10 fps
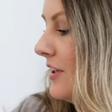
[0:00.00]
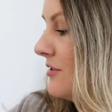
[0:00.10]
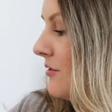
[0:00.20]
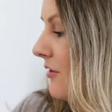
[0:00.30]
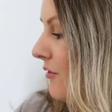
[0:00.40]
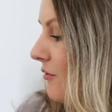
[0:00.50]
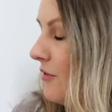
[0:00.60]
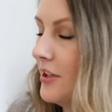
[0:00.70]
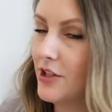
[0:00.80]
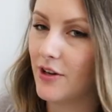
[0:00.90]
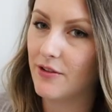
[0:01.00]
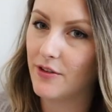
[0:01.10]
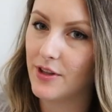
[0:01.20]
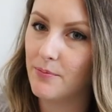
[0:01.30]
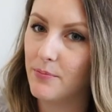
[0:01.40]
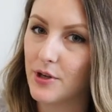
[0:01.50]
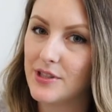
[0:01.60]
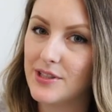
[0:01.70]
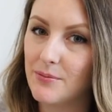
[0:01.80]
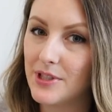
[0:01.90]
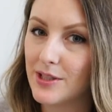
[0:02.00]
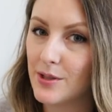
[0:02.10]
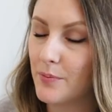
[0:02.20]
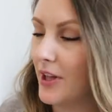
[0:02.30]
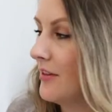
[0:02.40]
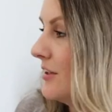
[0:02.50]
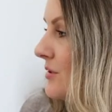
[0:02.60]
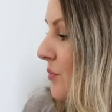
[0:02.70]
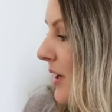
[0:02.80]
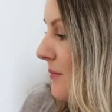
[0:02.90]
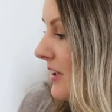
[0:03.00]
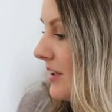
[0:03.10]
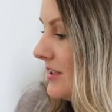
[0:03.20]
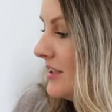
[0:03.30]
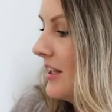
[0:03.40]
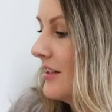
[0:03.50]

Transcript: It's really great for the books to be displayed this way because